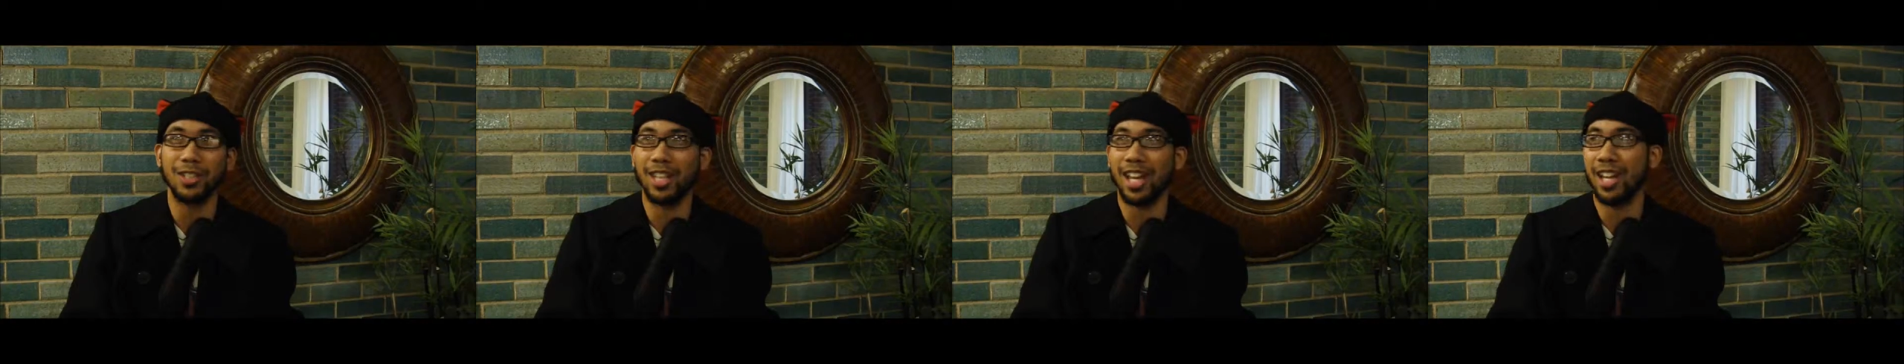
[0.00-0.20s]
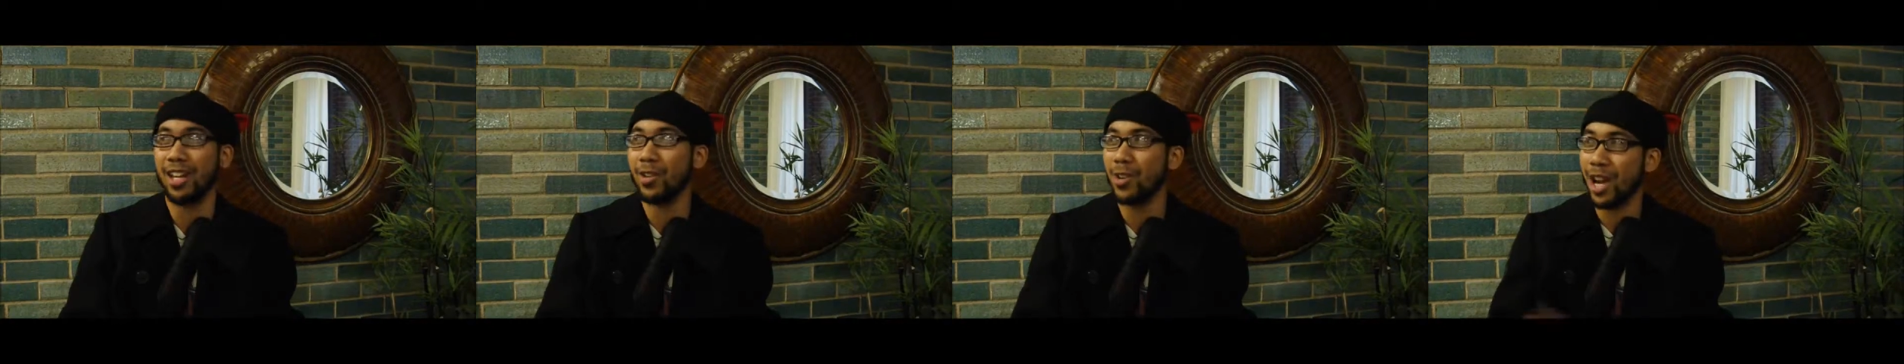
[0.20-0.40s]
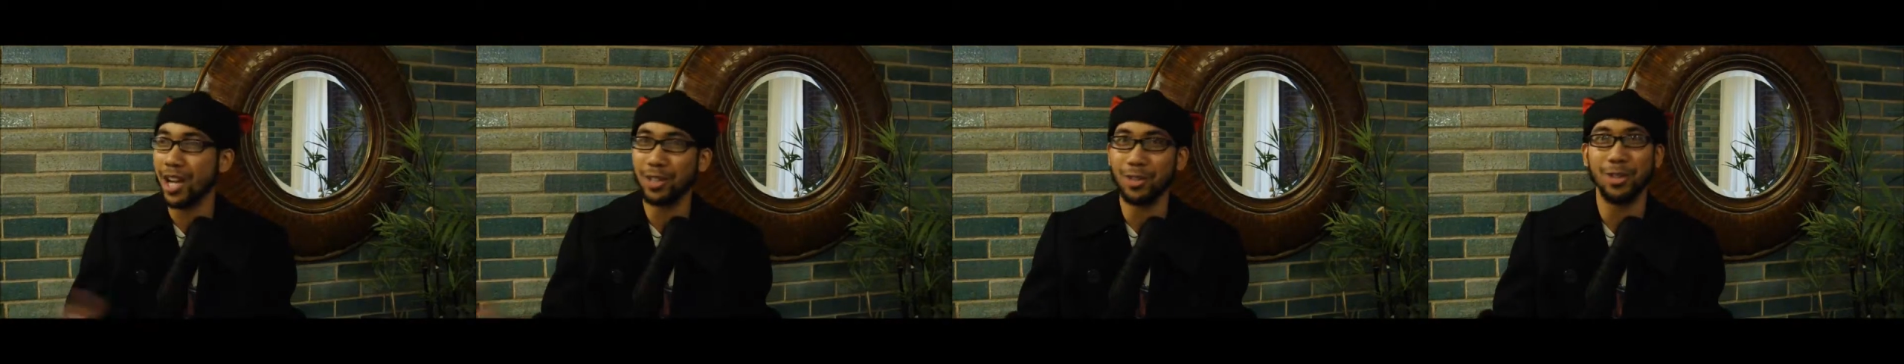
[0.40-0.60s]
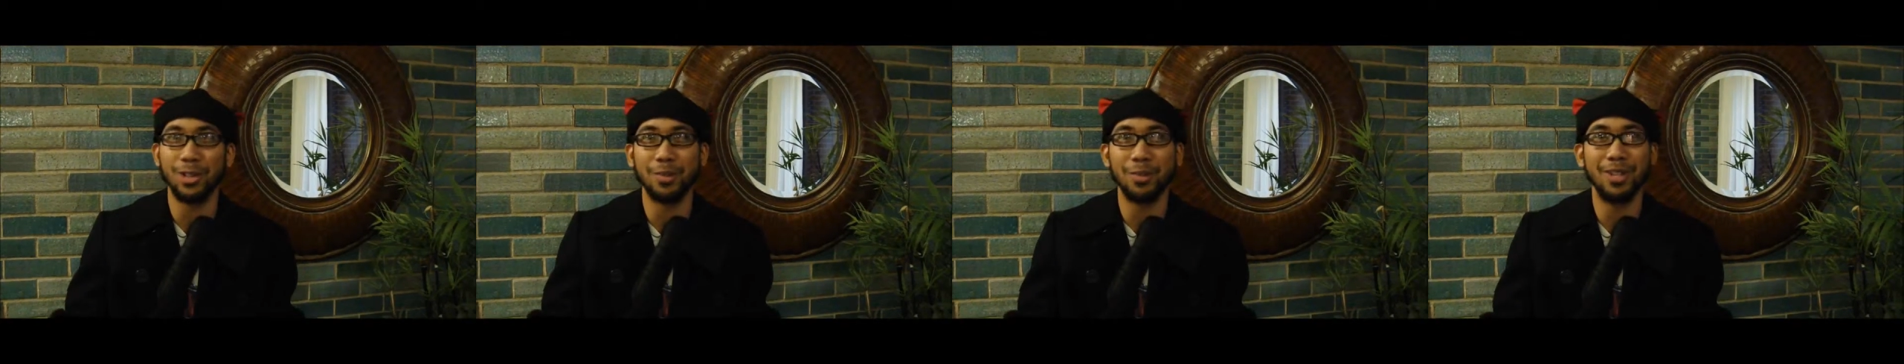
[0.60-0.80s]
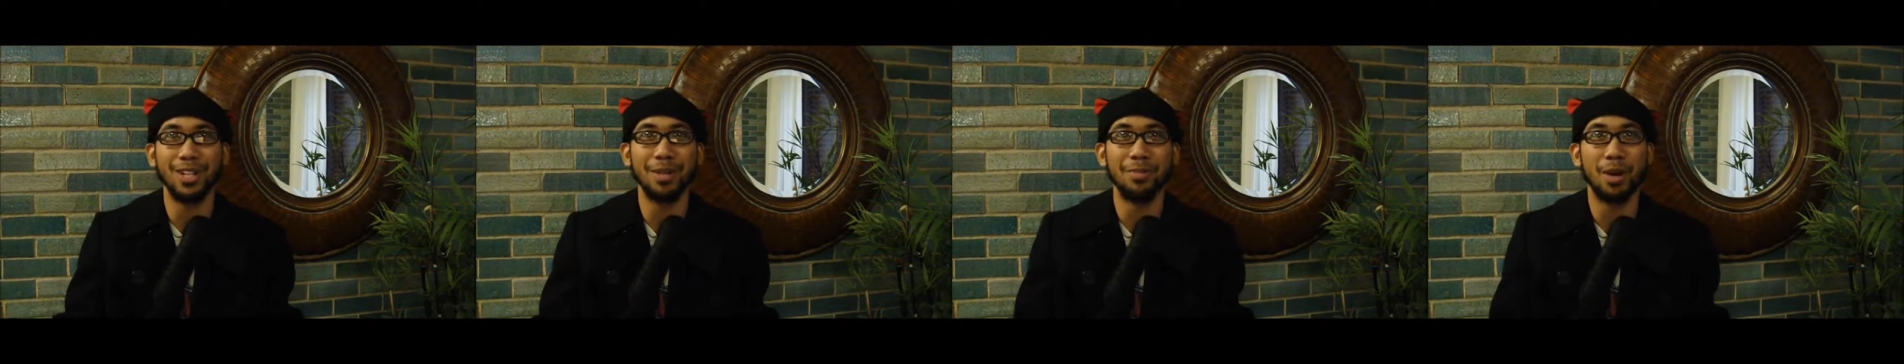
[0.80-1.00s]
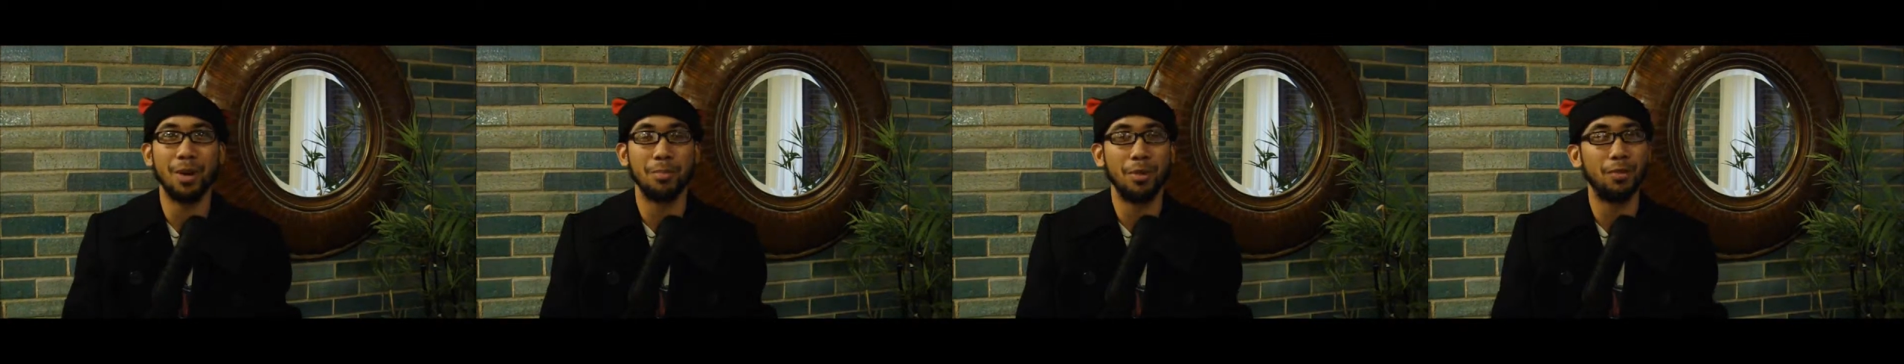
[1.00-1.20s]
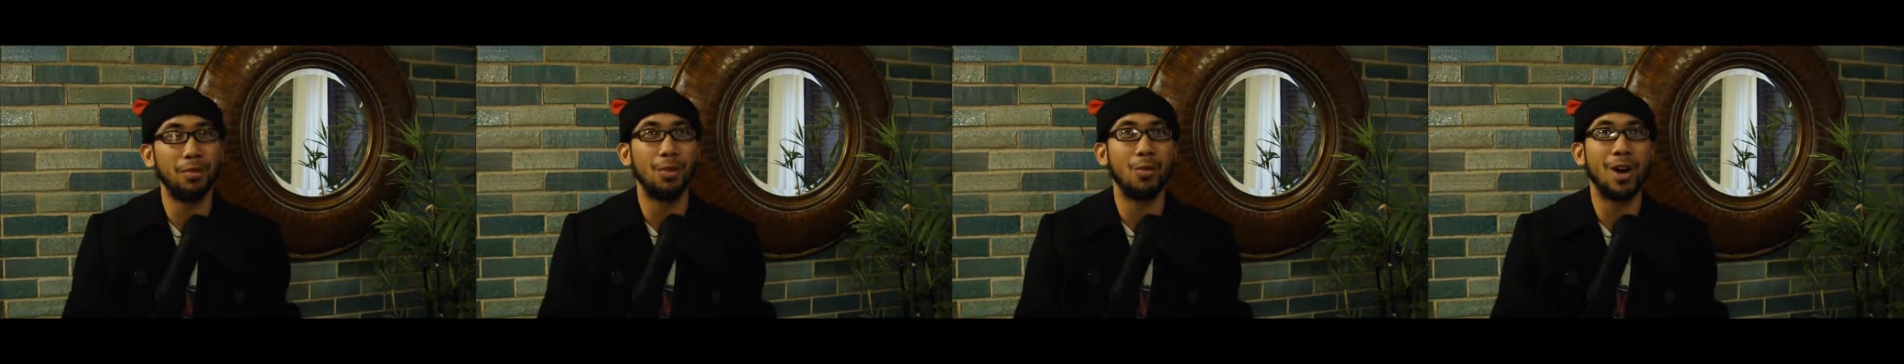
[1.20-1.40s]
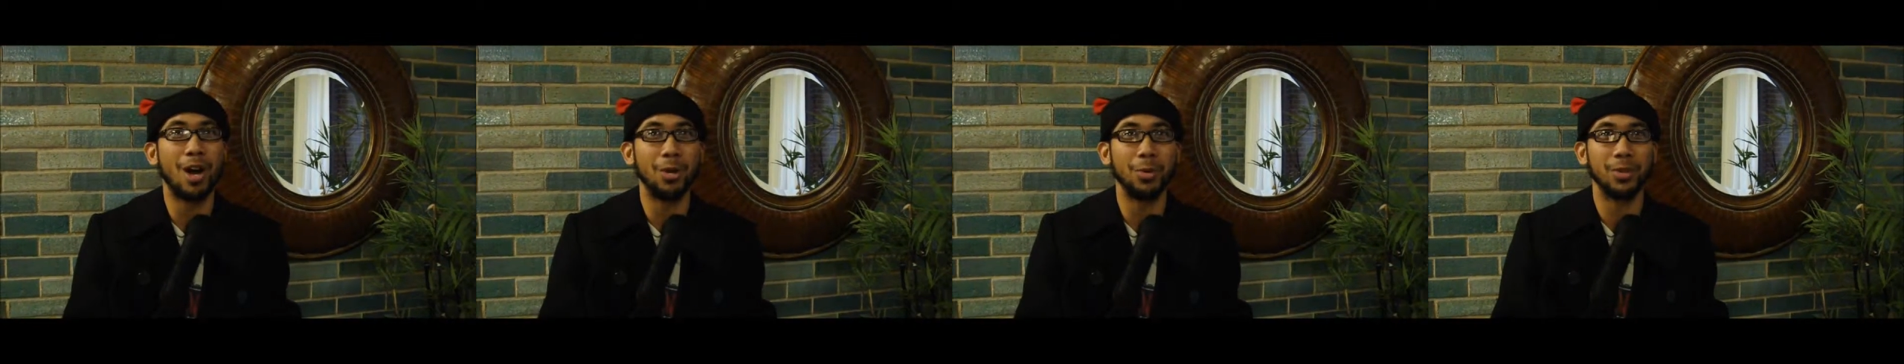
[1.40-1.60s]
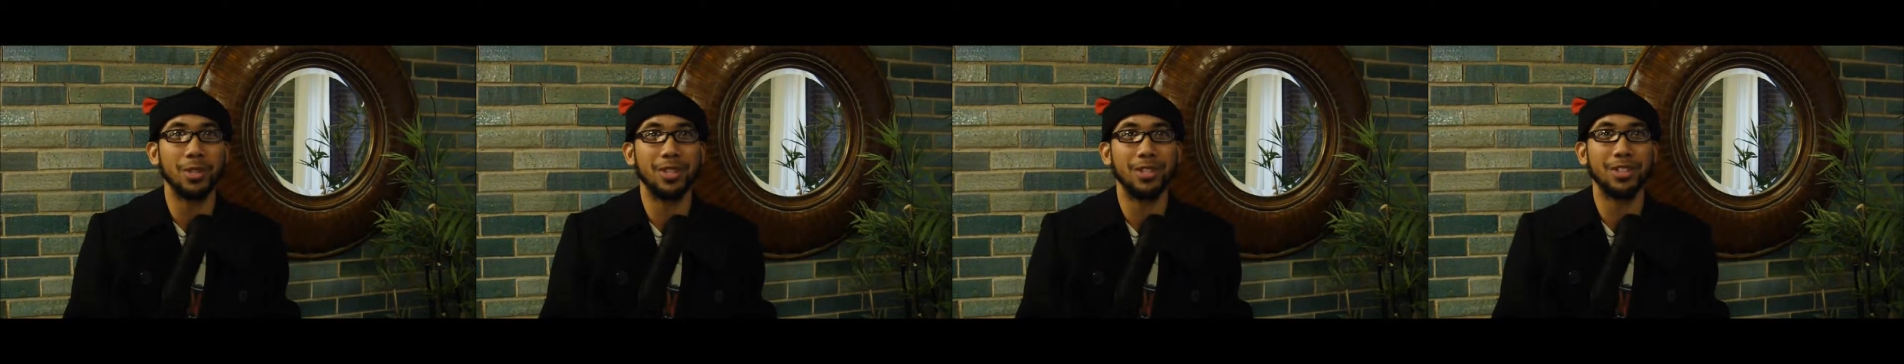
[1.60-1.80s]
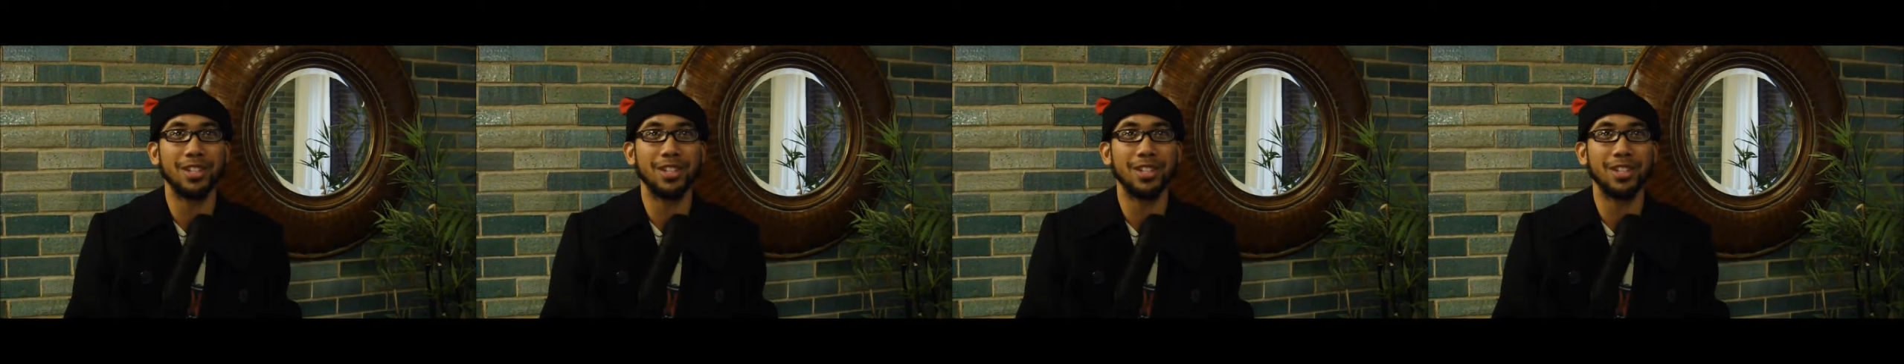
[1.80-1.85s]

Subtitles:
to the international community about Buffalo Wild Wings